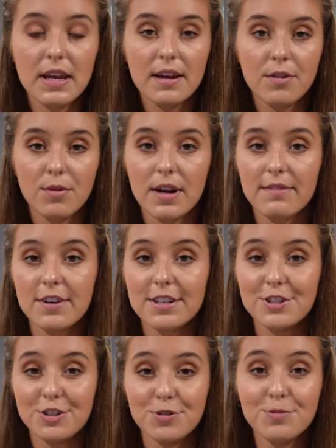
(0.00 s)
And whenever I
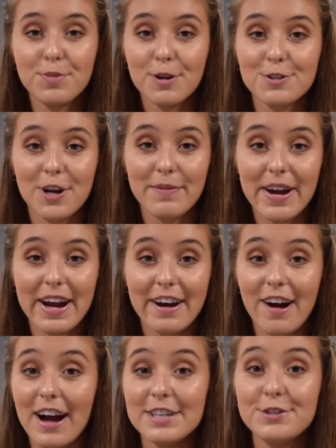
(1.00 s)
do blow dry my
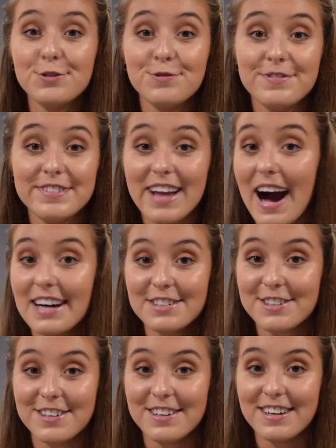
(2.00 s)
hair, I do not
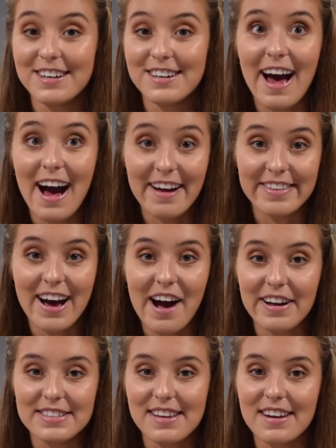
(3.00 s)
turn it on the
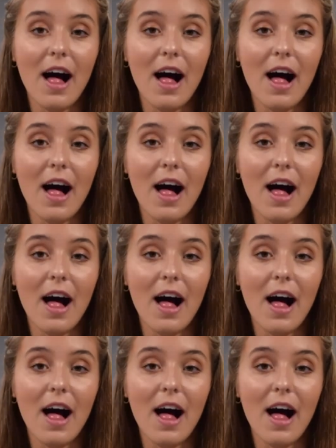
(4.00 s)
hot setting.